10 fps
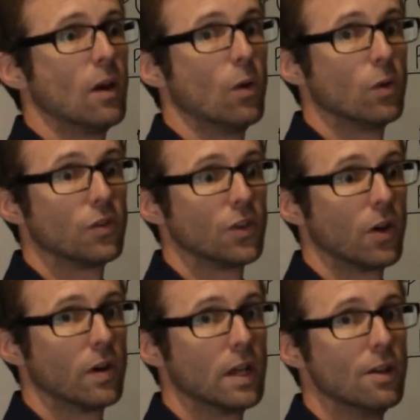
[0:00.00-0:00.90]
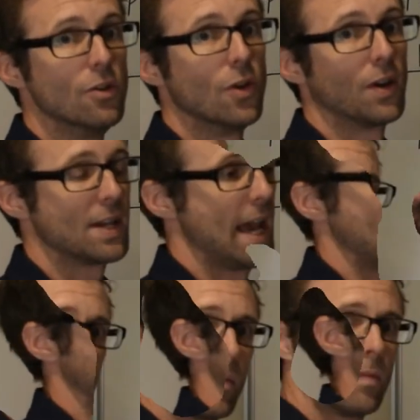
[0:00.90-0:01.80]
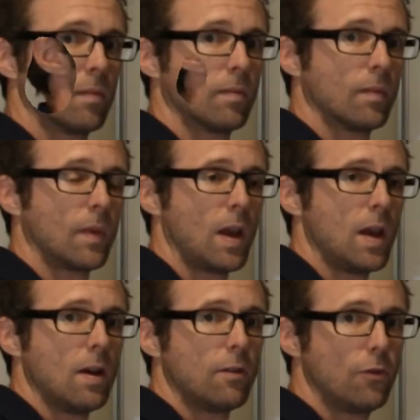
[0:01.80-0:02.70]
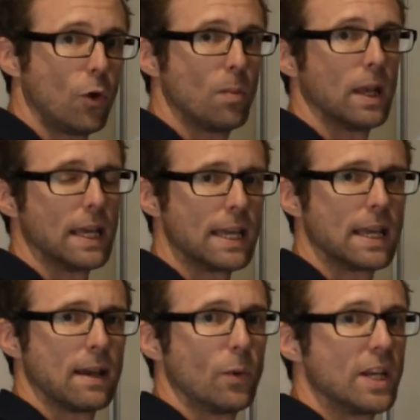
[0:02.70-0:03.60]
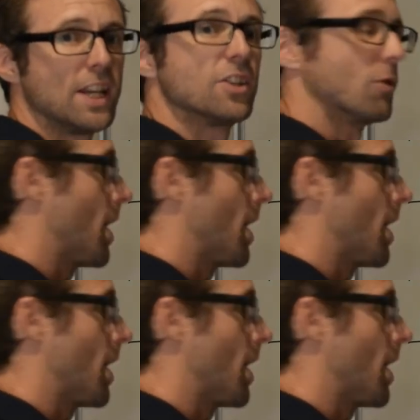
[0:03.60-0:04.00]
also not A. Formally, we need to